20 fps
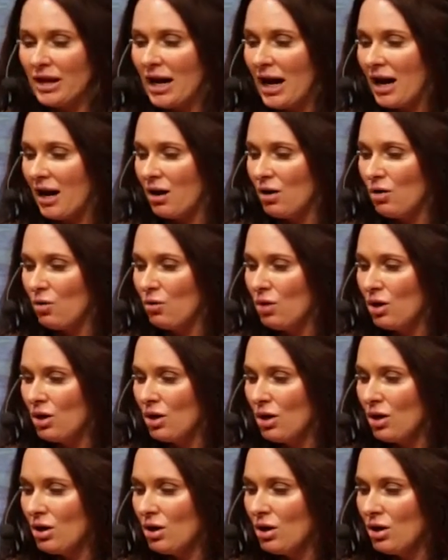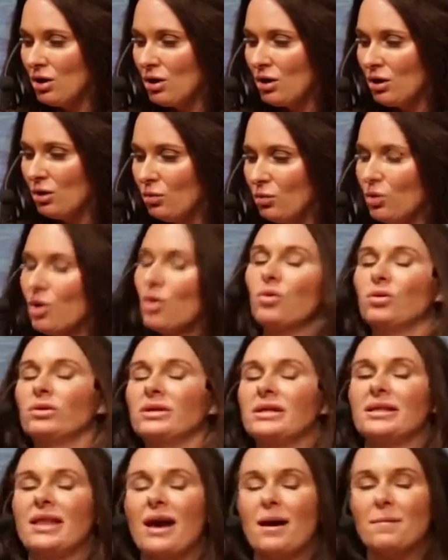on how we're
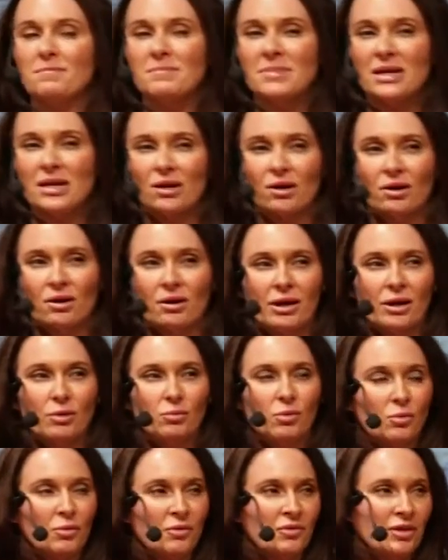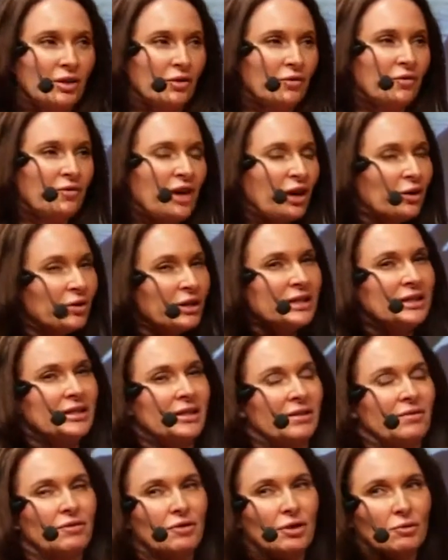holding that mirror, it will reveal very
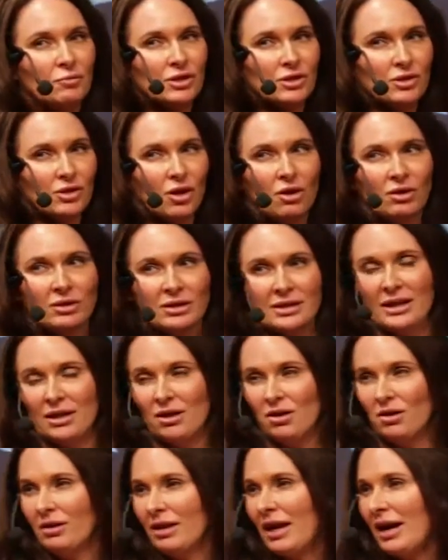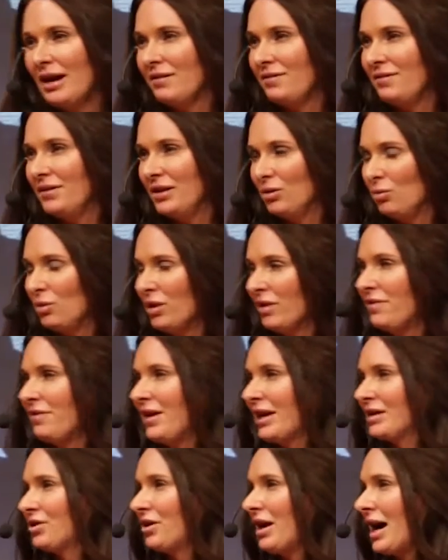different results in our life, and it will
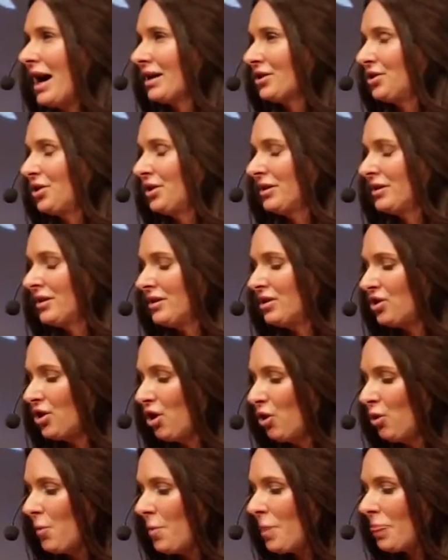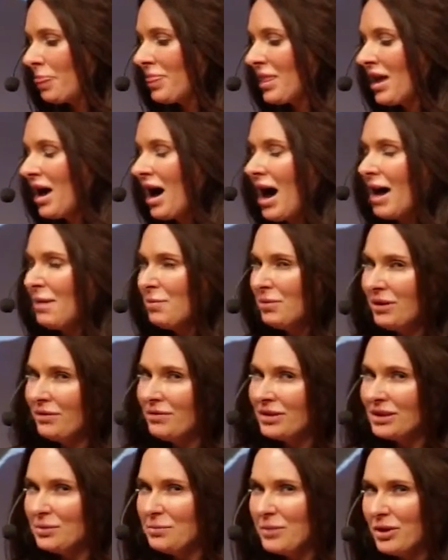affect our actions. So I
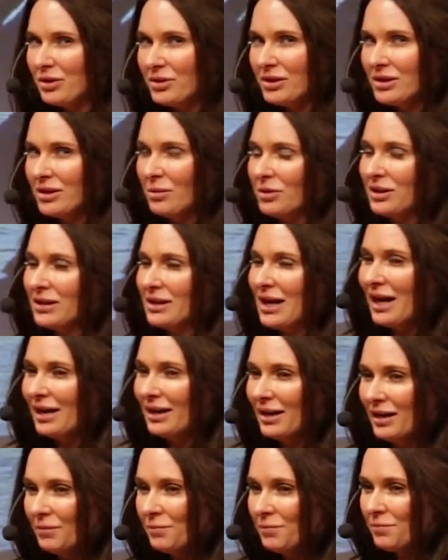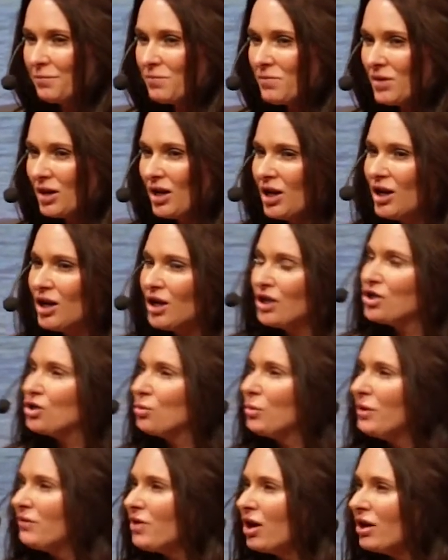believe this mirror is double-sided.
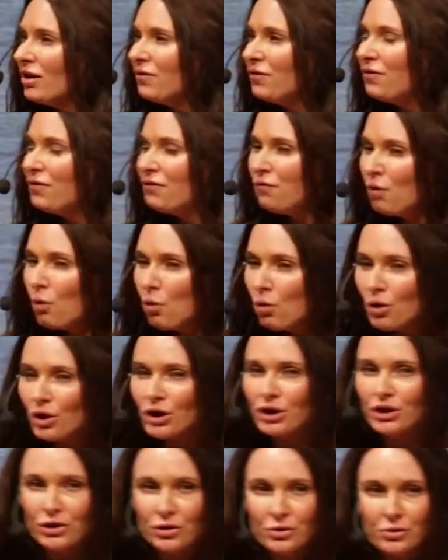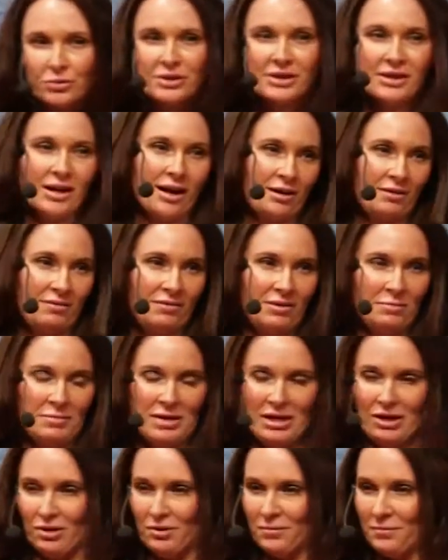So we've got a for you side of the
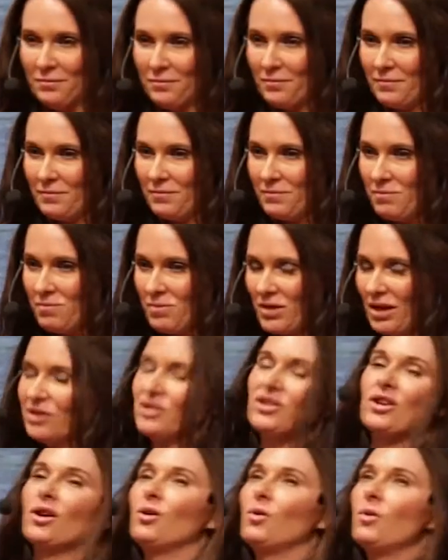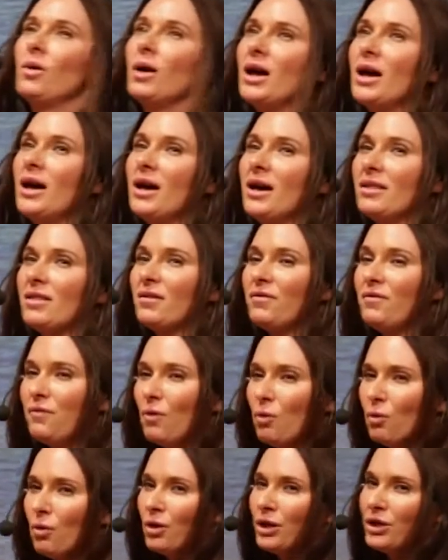mirror. So the
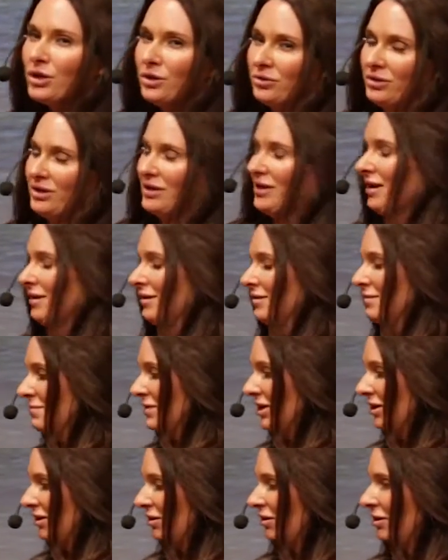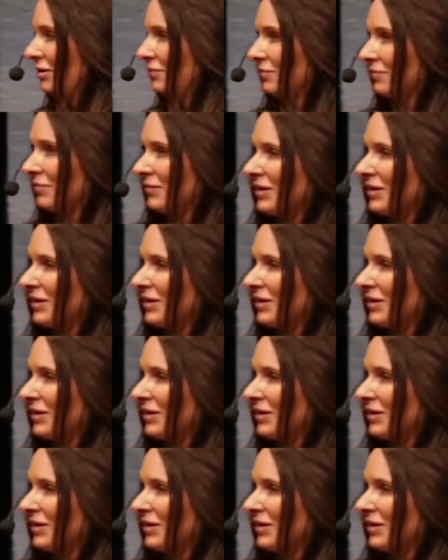for you side of the mirror,